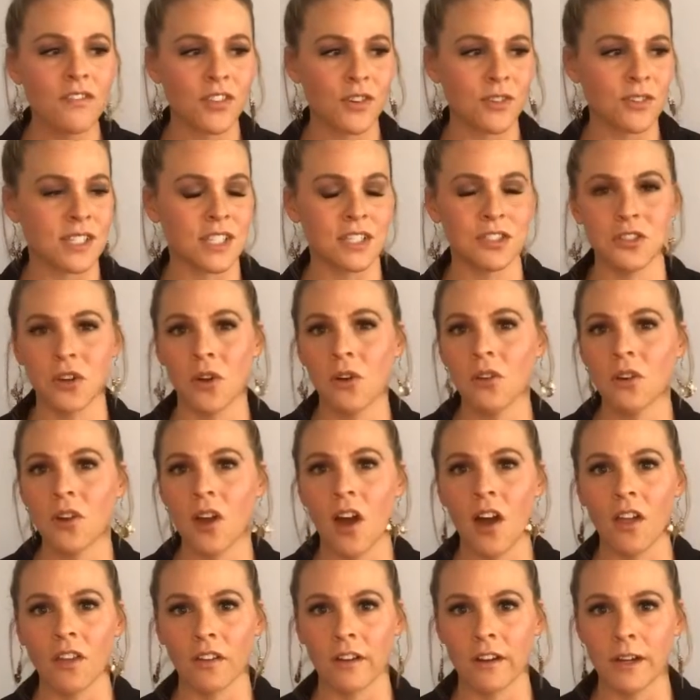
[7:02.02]
of those adult
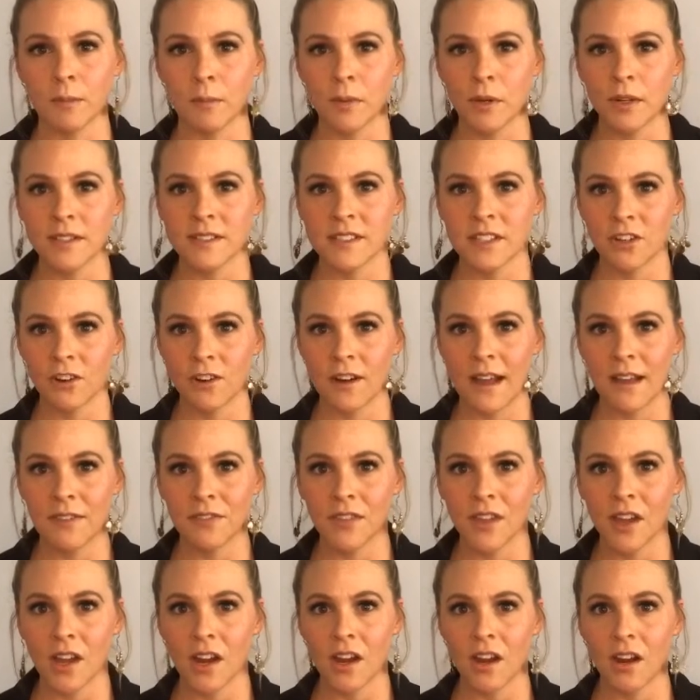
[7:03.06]
coloring books that are
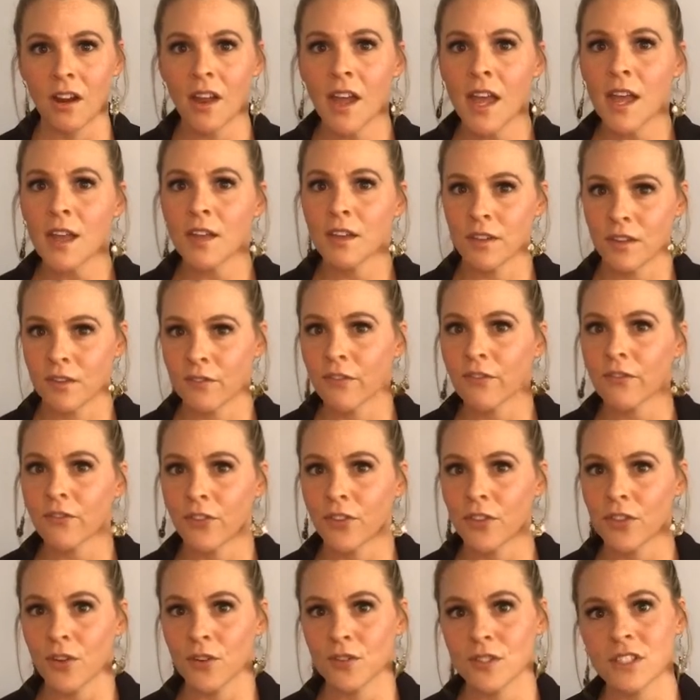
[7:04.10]
out there,
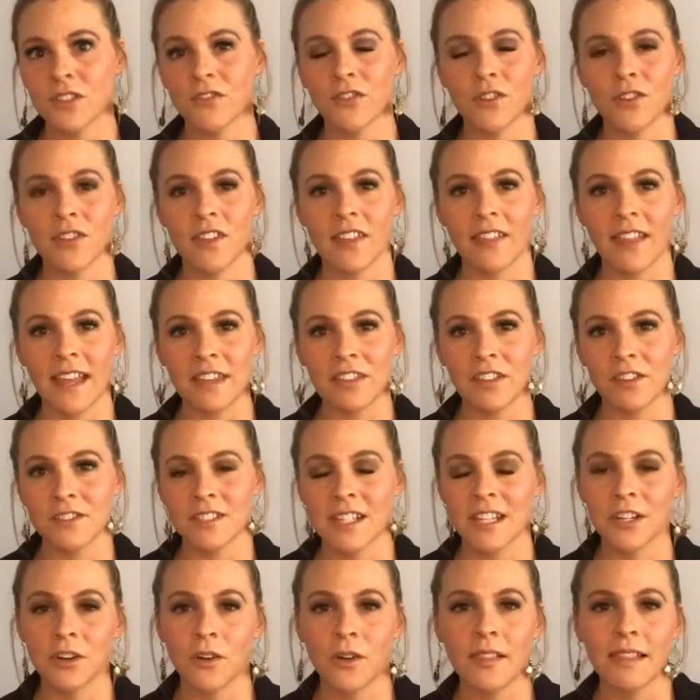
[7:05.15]
for those of you that like
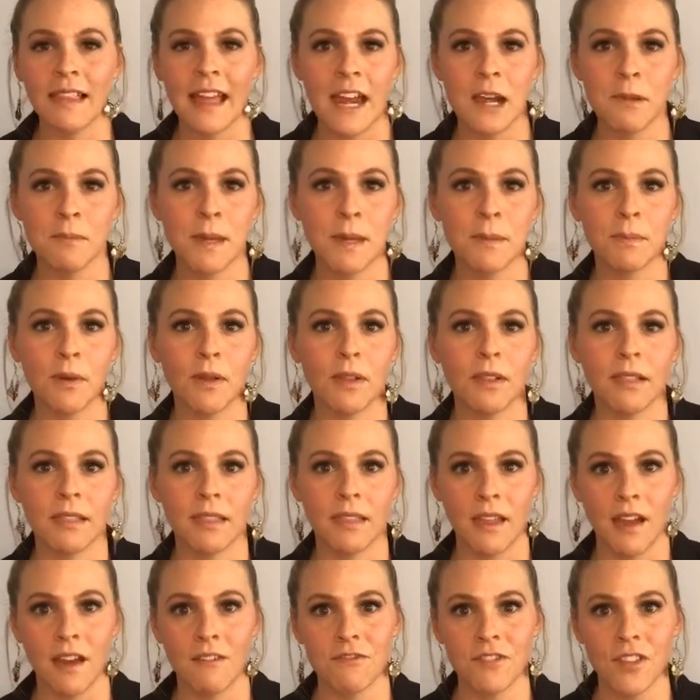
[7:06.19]
those, I know a lot of people
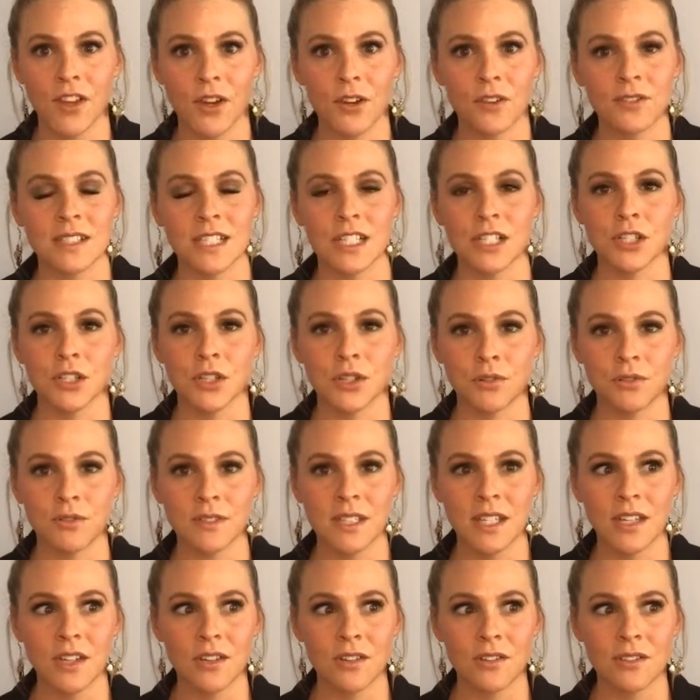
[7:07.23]
love those and
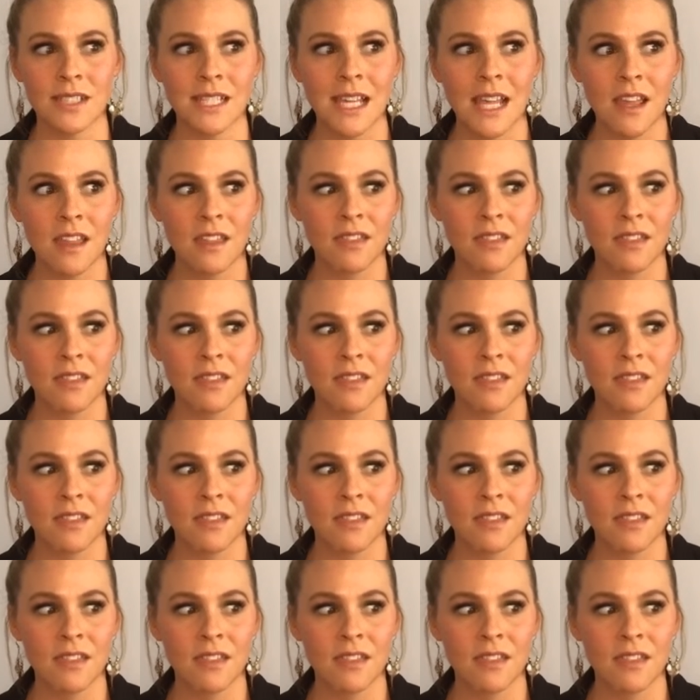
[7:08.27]
use those.